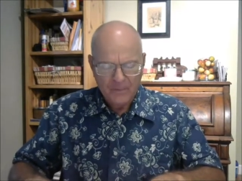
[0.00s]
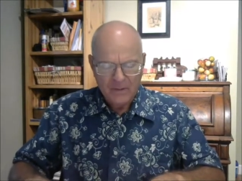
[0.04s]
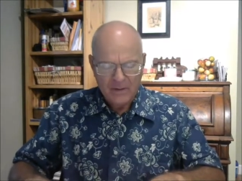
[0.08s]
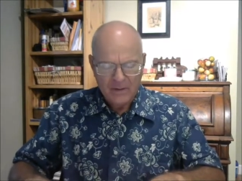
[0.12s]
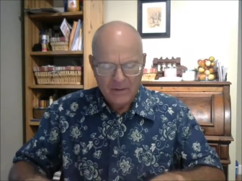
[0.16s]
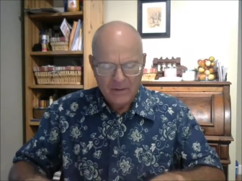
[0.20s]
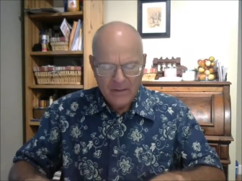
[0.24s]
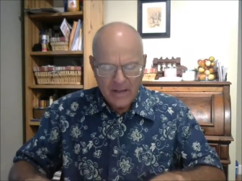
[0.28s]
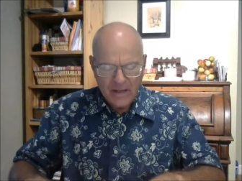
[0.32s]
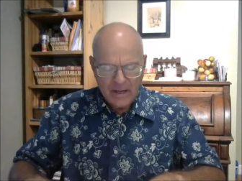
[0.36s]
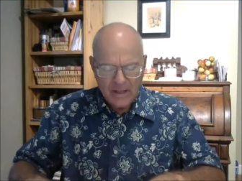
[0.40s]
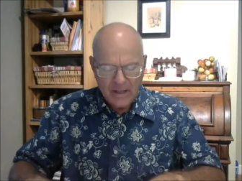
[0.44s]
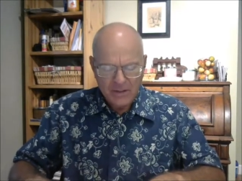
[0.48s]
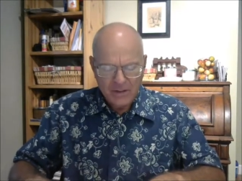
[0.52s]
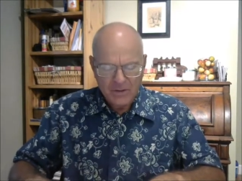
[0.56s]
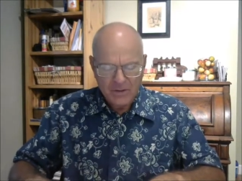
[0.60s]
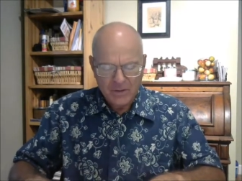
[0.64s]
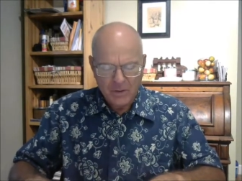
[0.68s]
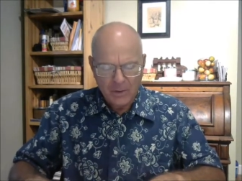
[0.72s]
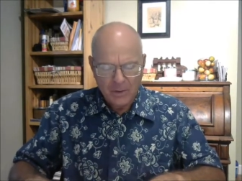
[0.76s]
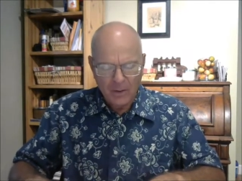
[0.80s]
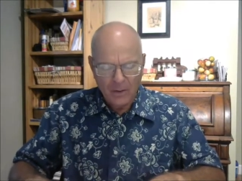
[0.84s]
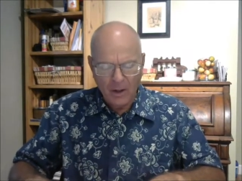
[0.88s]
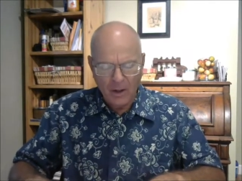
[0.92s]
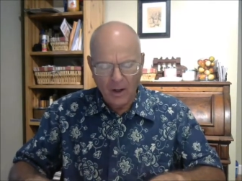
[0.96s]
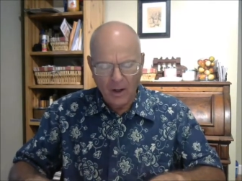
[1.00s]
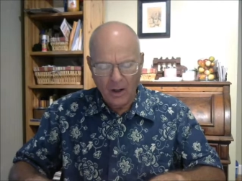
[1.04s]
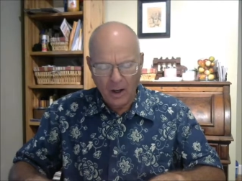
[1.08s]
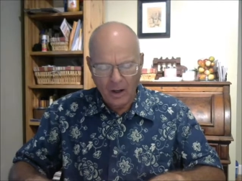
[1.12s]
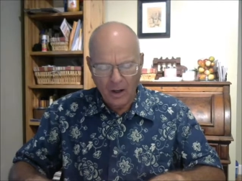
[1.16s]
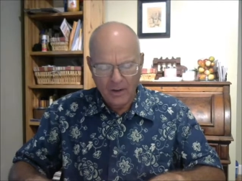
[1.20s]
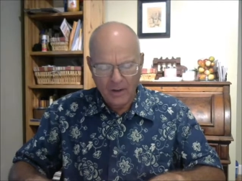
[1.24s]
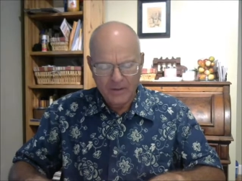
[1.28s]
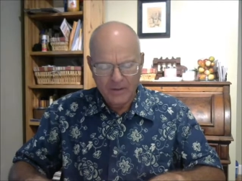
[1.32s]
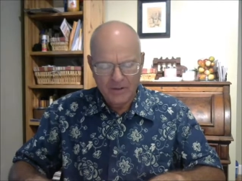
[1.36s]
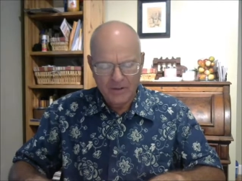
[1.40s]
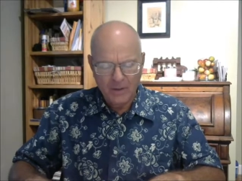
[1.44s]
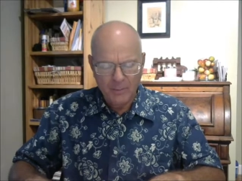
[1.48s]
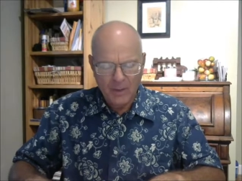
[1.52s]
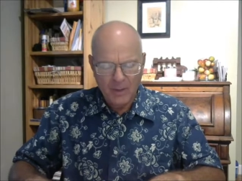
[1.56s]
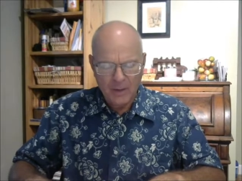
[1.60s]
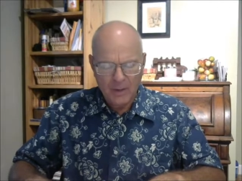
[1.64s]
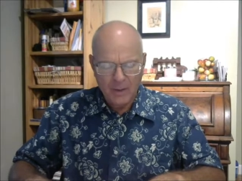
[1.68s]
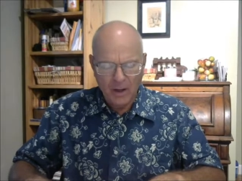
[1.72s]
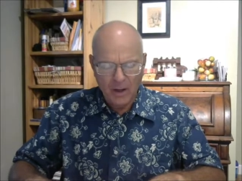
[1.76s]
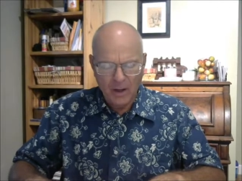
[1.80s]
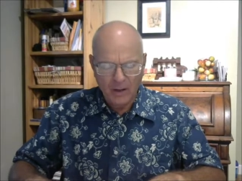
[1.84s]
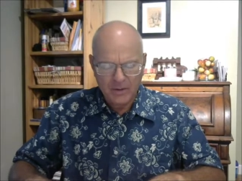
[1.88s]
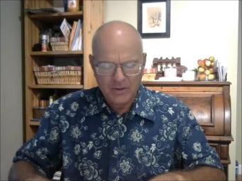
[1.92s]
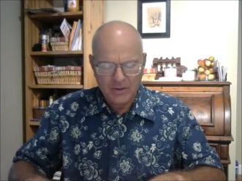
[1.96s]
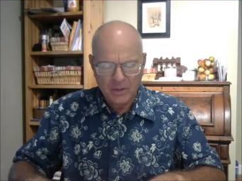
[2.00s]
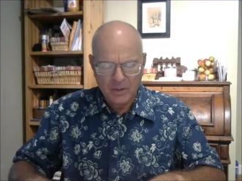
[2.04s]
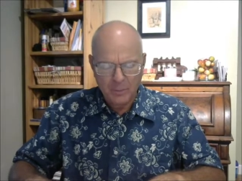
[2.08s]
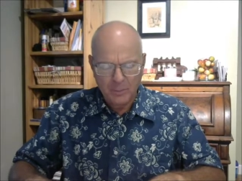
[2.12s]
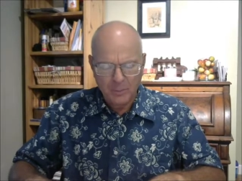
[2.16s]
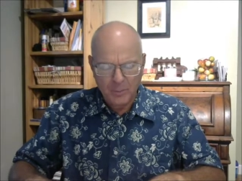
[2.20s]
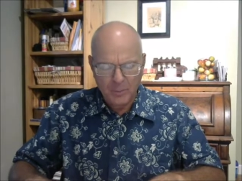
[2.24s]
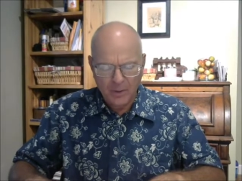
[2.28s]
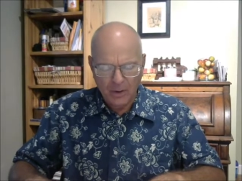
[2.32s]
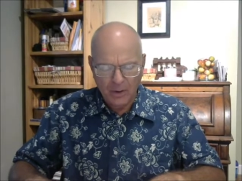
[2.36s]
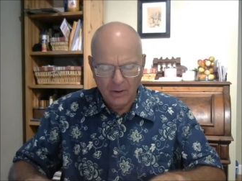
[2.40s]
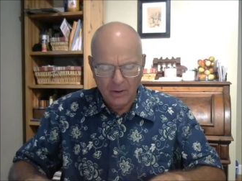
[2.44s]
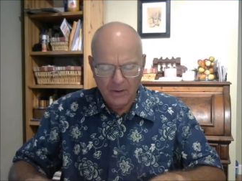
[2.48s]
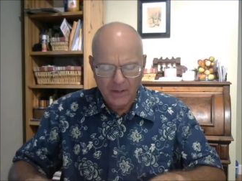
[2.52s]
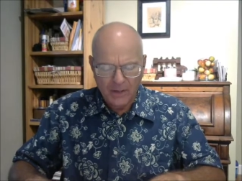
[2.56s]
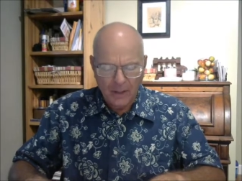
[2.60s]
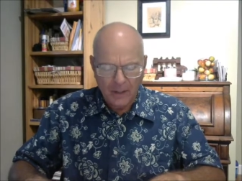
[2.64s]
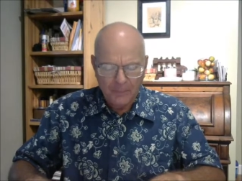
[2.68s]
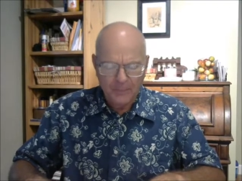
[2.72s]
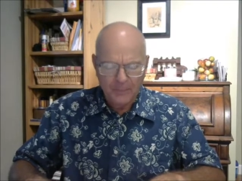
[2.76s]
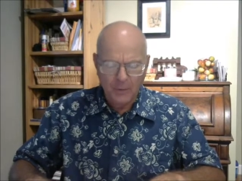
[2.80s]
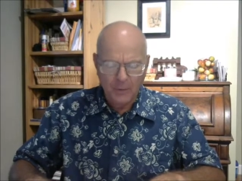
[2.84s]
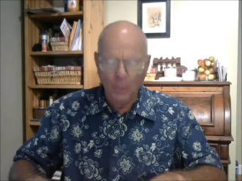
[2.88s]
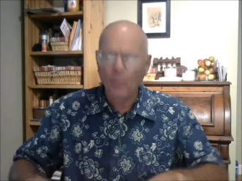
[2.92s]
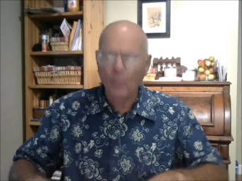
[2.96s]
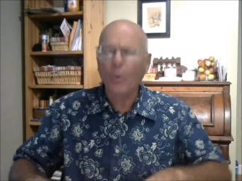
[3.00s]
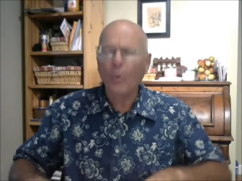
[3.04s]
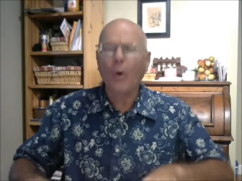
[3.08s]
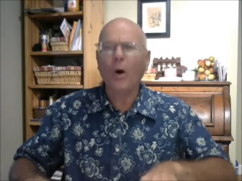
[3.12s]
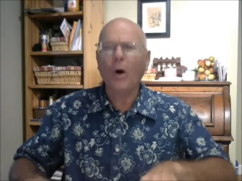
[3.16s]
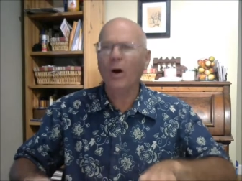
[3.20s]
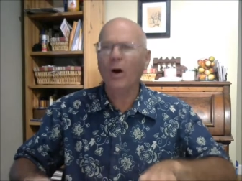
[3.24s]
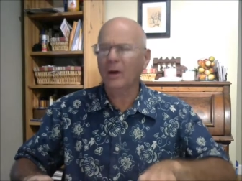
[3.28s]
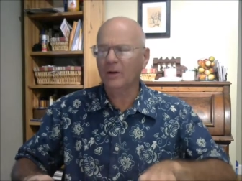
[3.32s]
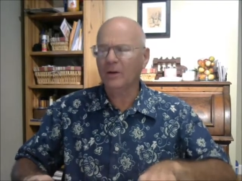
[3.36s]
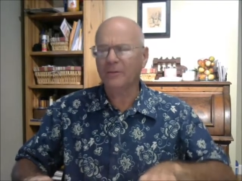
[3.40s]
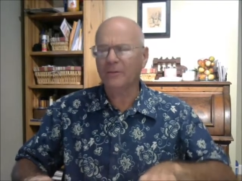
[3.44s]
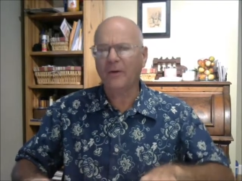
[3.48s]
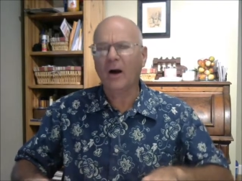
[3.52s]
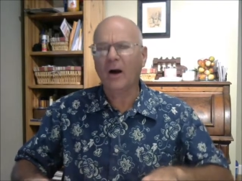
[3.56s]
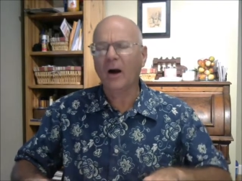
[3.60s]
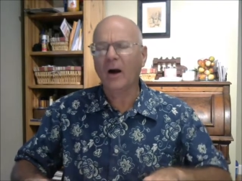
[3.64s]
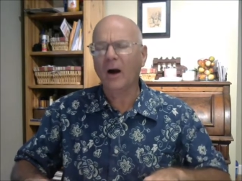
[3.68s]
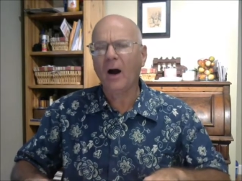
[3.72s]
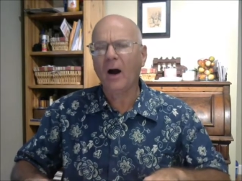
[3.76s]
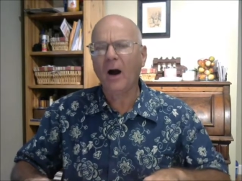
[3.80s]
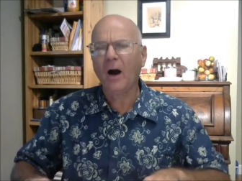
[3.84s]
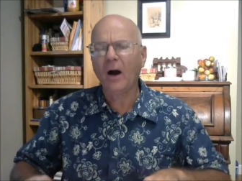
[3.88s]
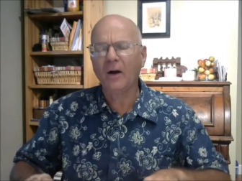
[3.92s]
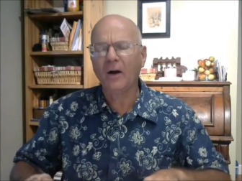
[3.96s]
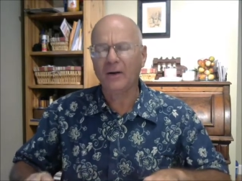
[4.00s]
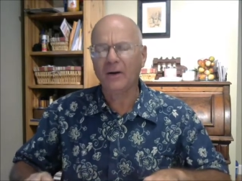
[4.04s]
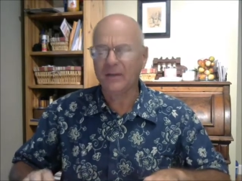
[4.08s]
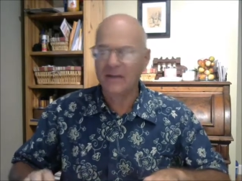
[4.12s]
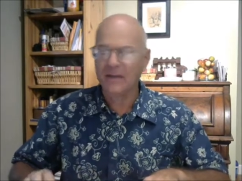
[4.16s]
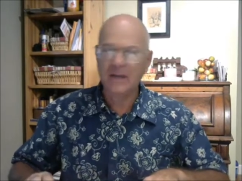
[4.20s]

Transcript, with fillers: need to are, are, to be are to build up the wall of our heart.